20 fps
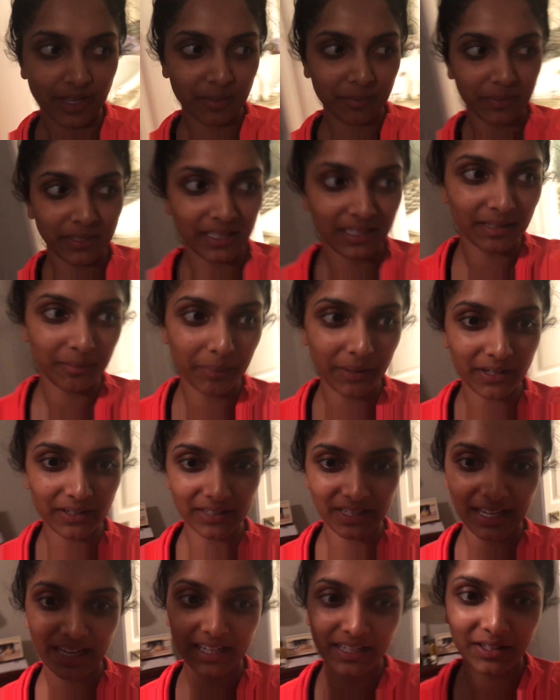Family
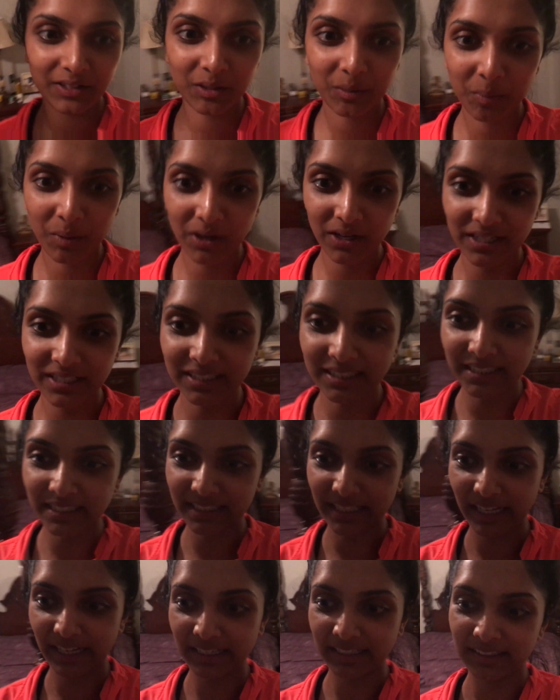apparently had other parties
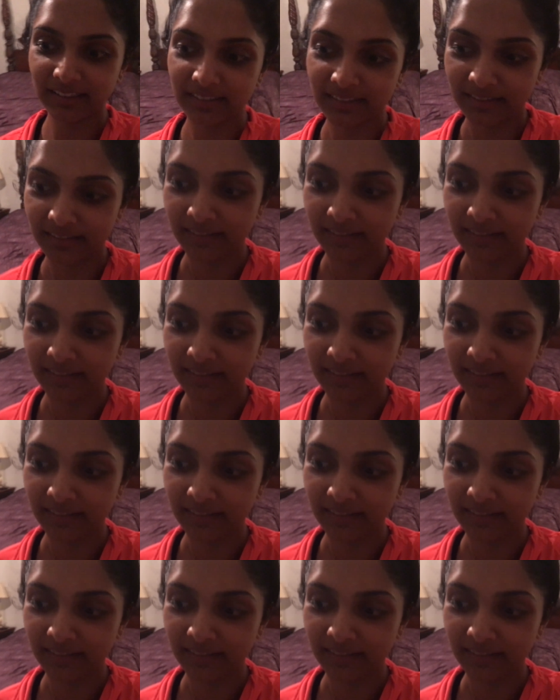to attend.